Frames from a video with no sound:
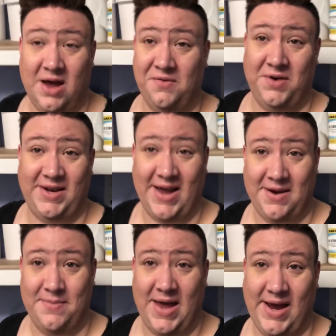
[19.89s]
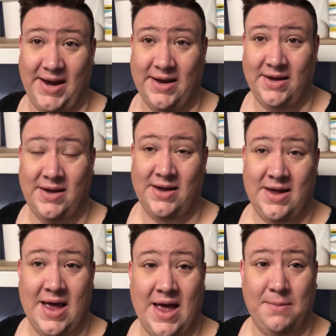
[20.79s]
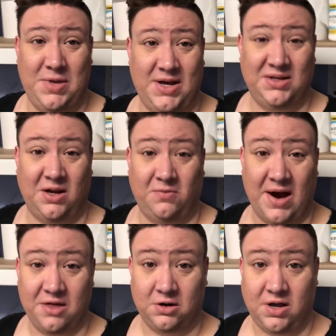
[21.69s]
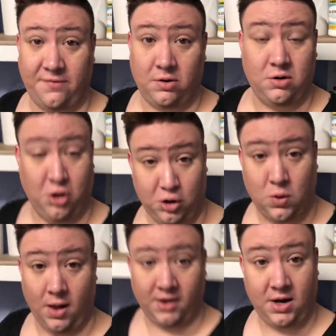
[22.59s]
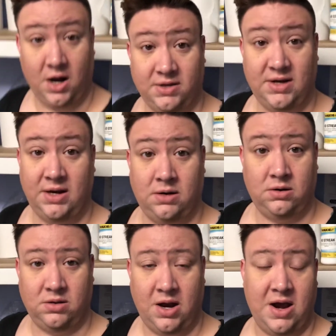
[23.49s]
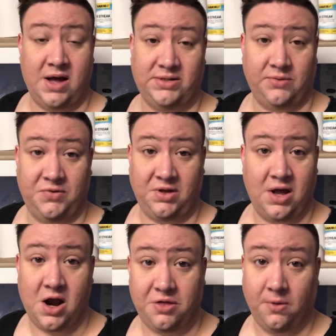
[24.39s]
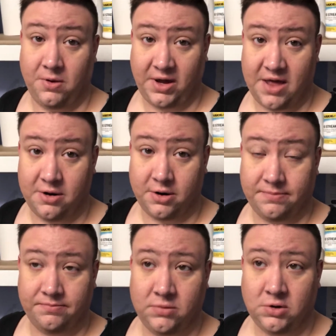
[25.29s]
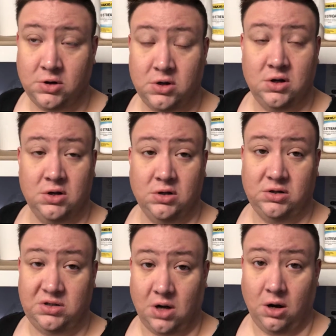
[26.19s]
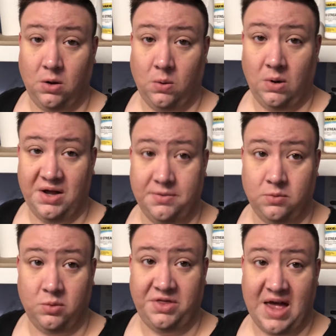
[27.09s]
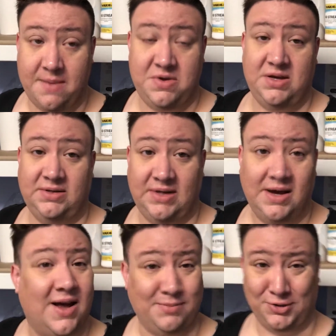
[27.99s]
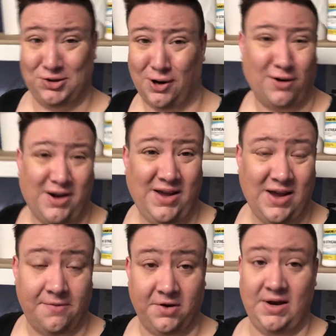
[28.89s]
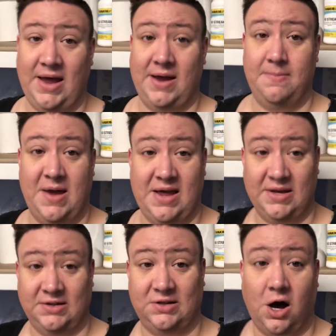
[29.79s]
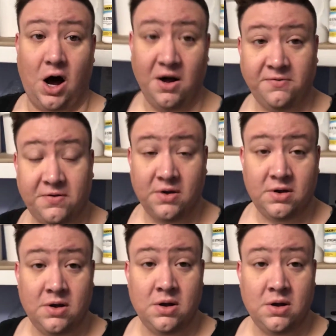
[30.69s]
every day in May because I'd rather give you good quality content and not something that I throw together. So uh, with that being said, I'm sorry, every day in May is off,